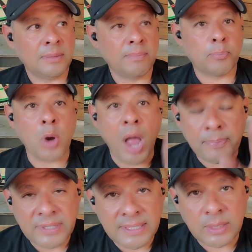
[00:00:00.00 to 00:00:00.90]

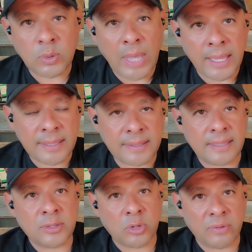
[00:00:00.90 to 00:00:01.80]
Props to
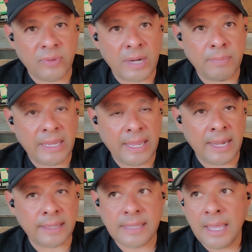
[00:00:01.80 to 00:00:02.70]
ASC certified
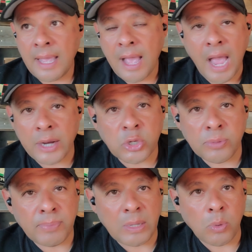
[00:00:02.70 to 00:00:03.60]
mechanics. I
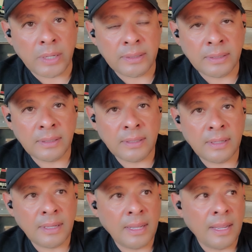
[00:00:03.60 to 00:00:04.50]
couldn't be one.
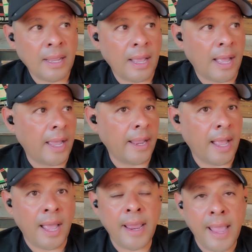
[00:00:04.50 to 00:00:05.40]

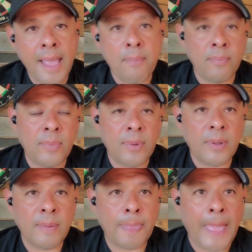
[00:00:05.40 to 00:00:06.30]
I
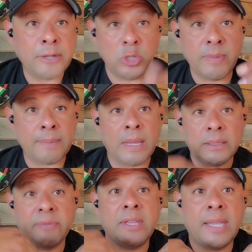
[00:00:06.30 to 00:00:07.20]
do make my
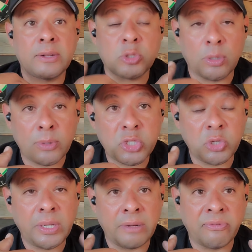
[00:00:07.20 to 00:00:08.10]
living at
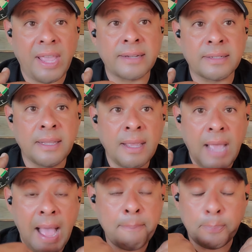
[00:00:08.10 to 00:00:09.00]
troubleshooting. In fact,
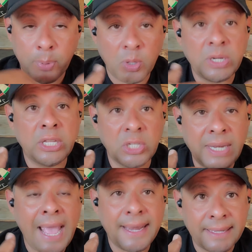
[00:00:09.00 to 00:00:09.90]
I'm pretty
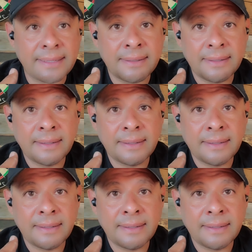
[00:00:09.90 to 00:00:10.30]
good at it.